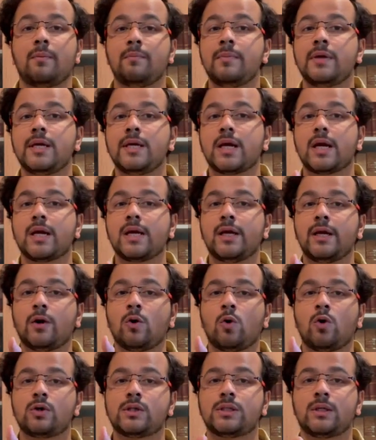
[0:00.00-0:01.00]
Merely
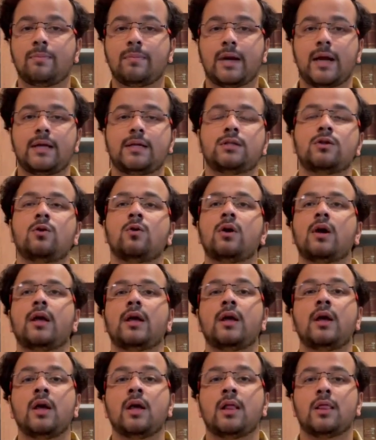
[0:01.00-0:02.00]
quotes a price. Okay.